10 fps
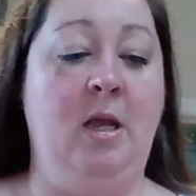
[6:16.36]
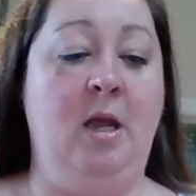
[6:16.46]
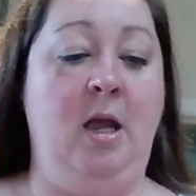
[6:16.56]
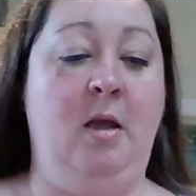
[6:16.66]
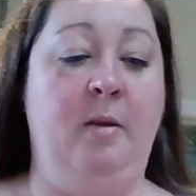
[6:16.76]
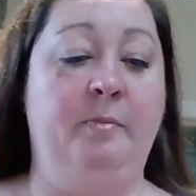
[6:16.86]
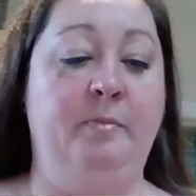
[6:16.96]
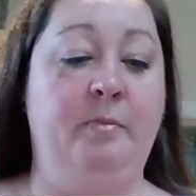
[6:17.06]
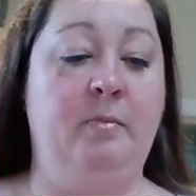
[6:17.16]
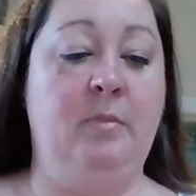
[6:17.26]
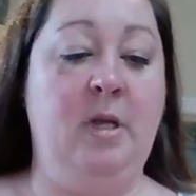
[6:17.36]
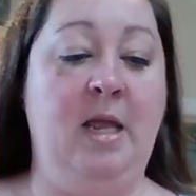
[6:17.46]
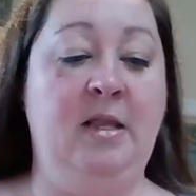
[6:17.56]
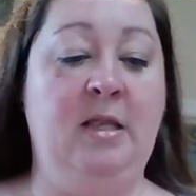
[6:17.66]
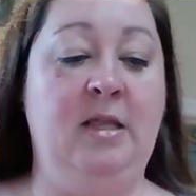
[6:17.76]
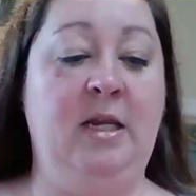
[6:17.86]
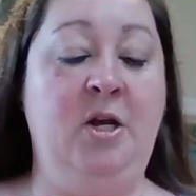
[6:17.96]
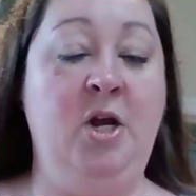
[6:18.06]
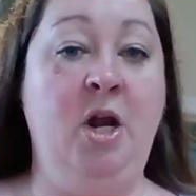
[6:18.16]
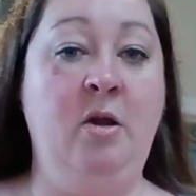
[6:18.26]
And the
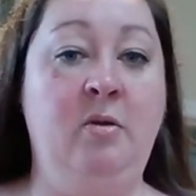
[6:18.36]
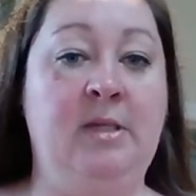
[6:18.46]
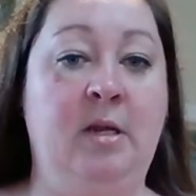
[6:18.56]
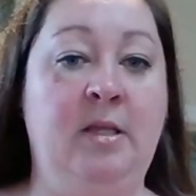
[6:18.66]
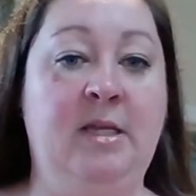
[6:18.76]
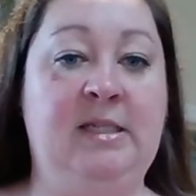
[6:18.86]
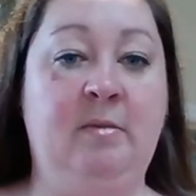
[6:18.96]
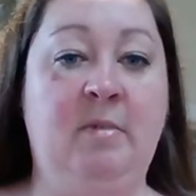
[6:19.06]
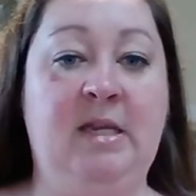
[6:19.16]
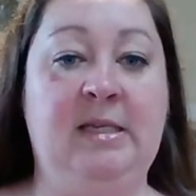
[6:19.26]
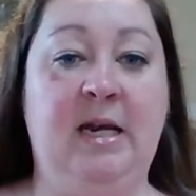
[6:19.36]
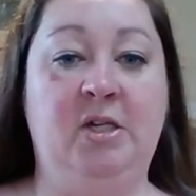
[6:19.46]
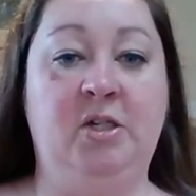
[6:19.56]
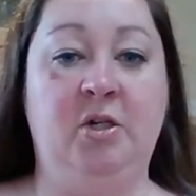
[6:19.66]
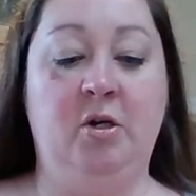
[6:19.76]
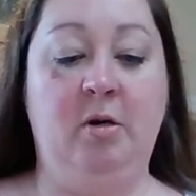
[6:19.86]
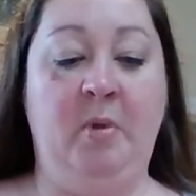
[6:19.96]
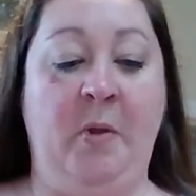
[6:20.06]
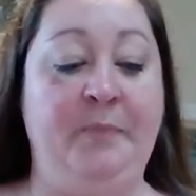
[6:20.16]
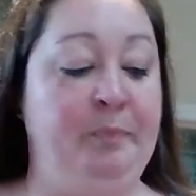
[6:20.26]
nose on this makes it extra durable.